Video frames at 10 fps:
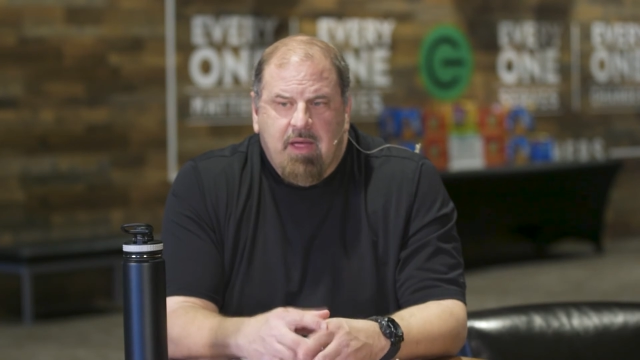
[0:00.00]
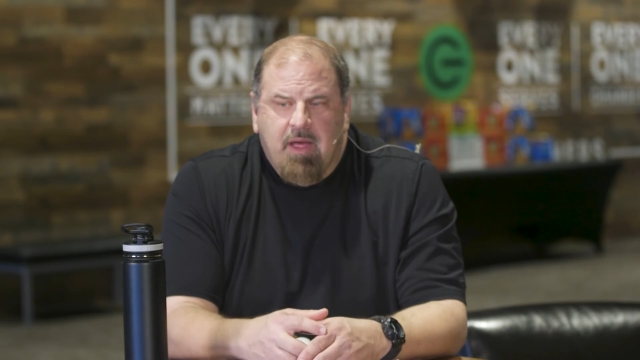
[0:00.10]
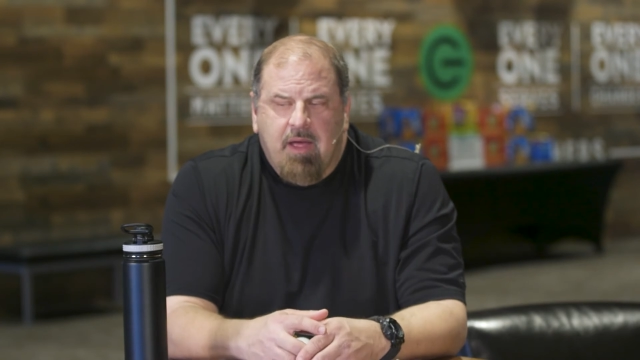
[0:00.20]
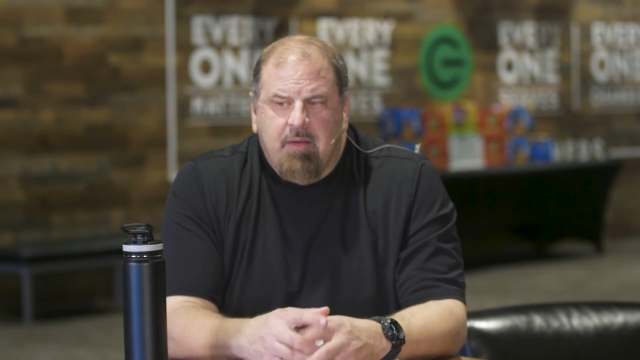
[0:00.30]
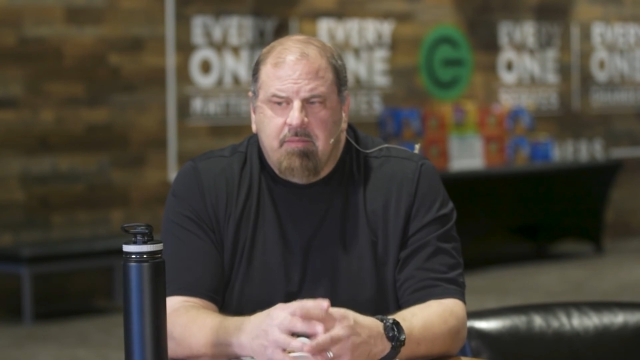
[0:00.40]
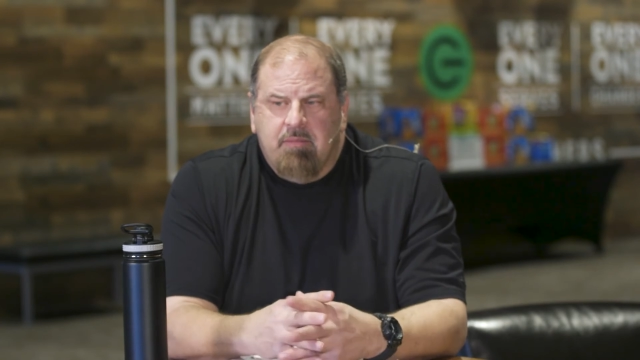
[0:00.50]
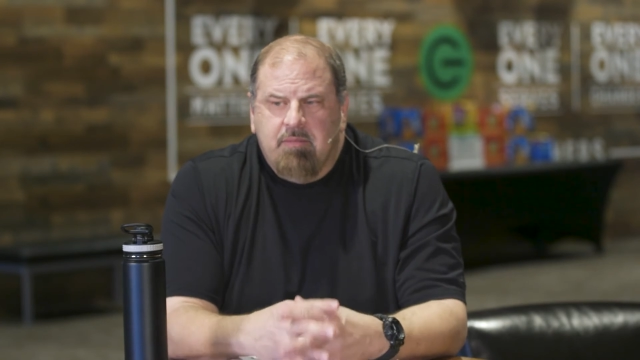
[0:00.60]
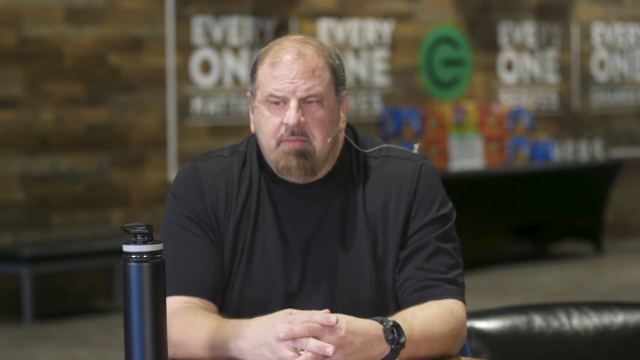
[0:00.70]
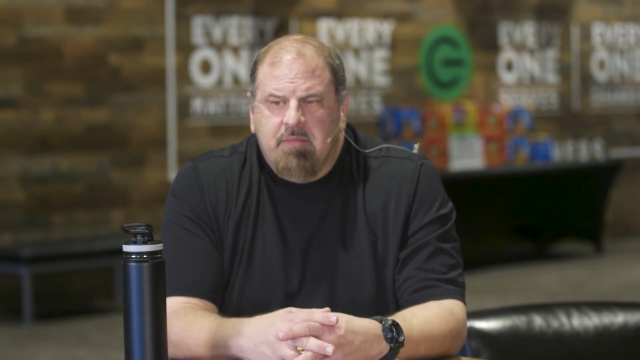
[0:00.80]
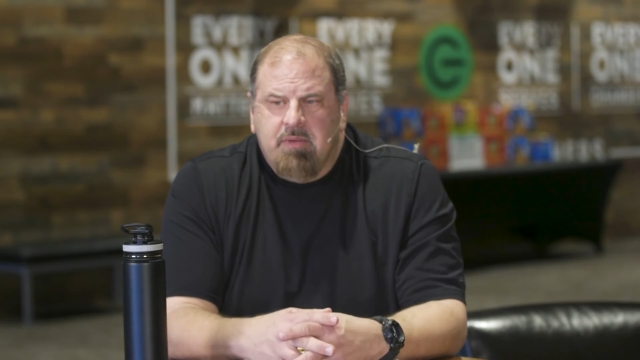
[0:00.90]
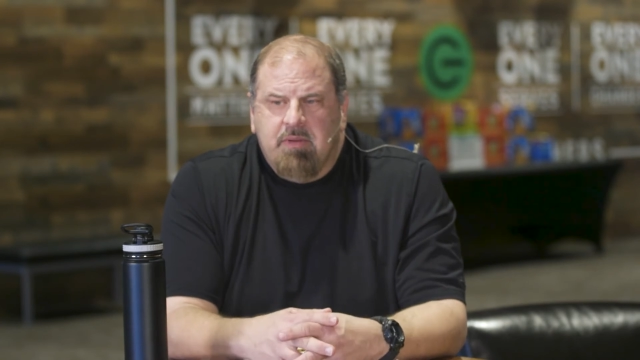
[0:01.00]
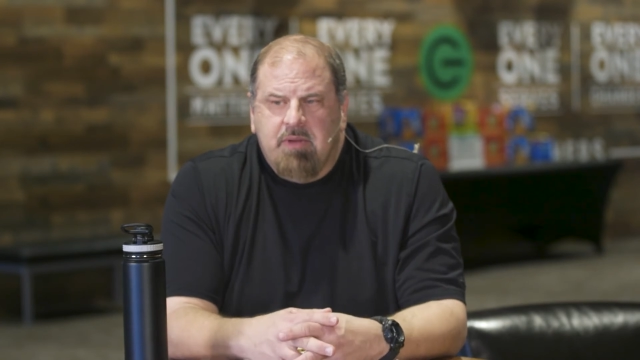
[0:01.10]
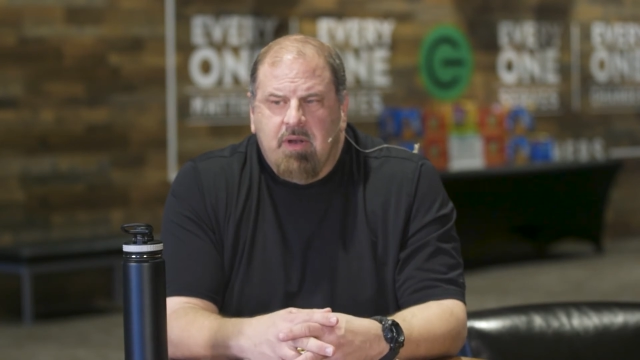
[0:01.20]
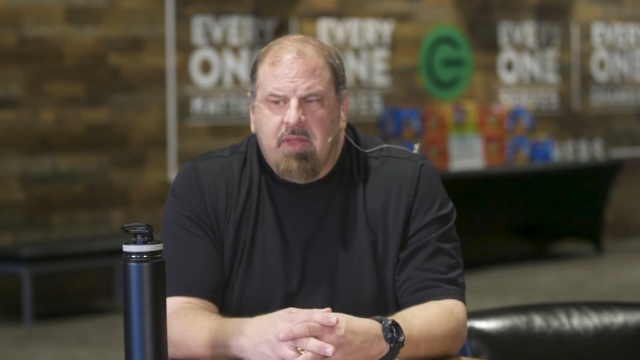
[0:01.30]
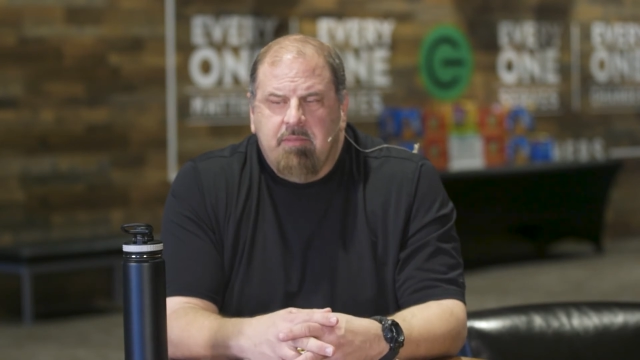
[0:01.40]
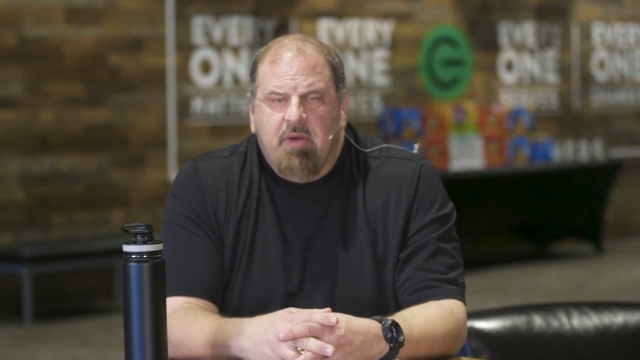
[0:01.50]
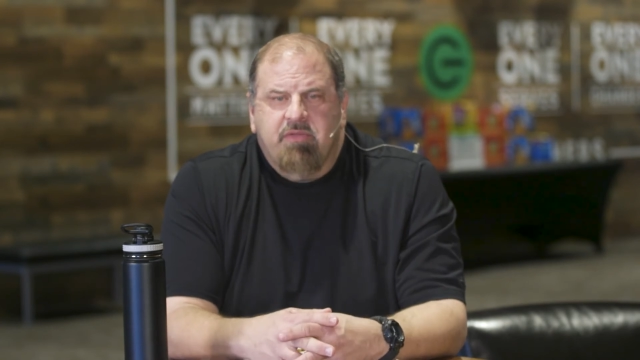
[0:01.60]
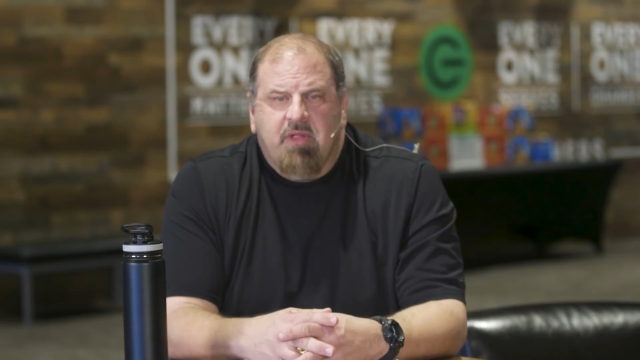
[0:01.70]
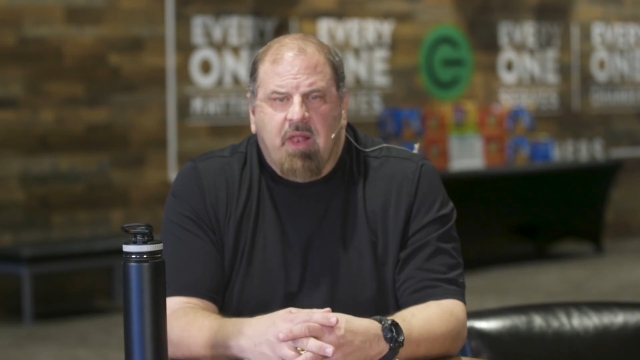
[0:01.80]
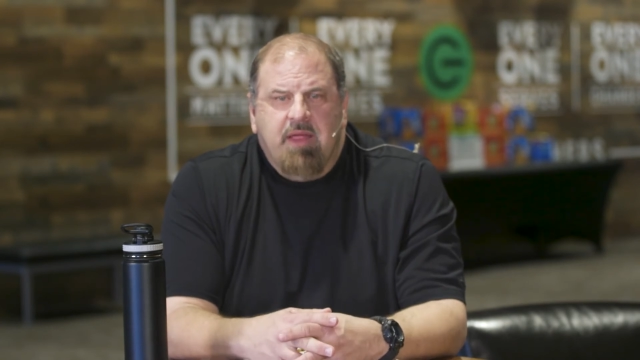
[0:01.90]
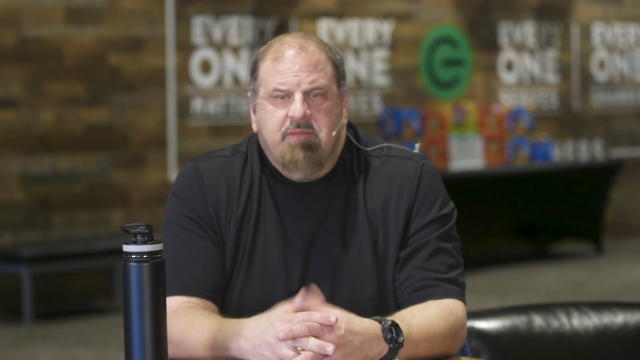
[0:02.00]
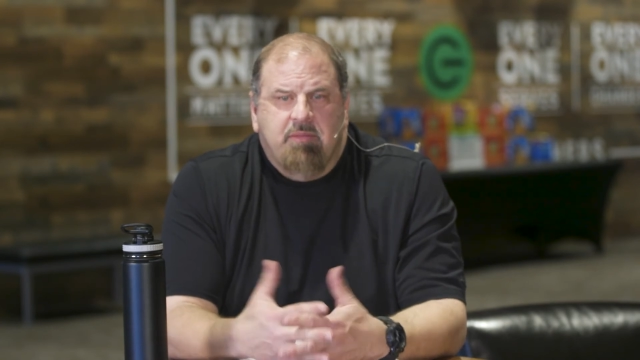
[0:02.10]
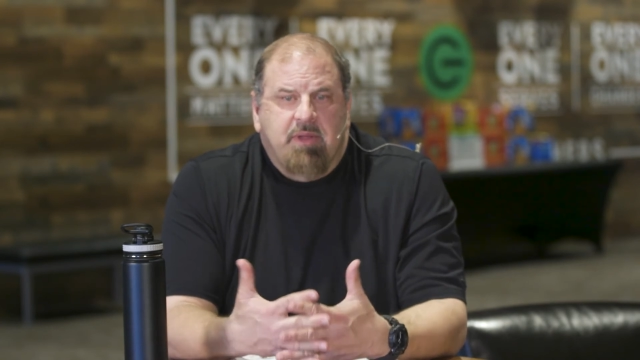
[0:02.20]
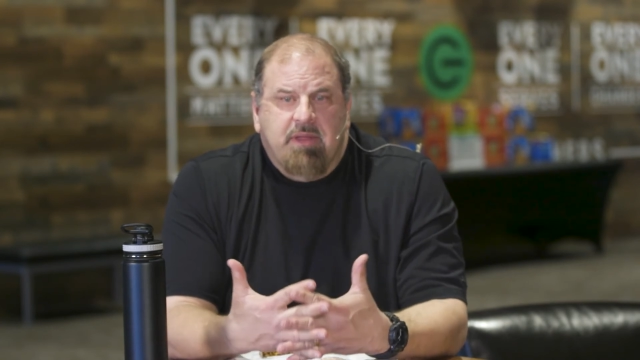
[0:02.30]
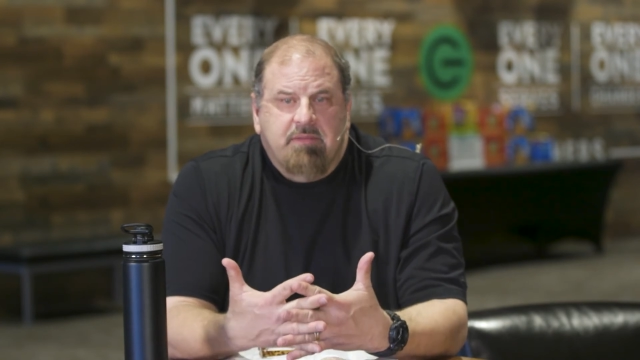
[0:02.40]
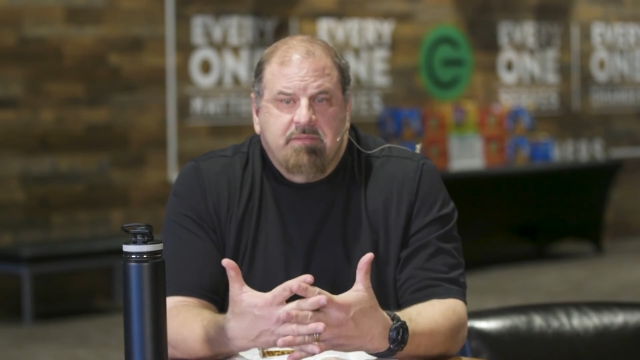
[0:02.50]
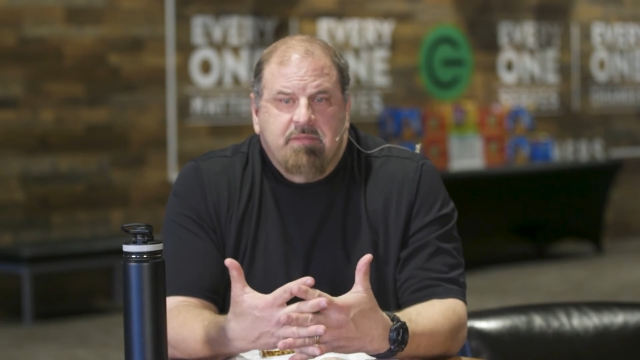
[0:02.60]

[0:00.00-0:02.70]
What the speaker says: You know, they both claim to be.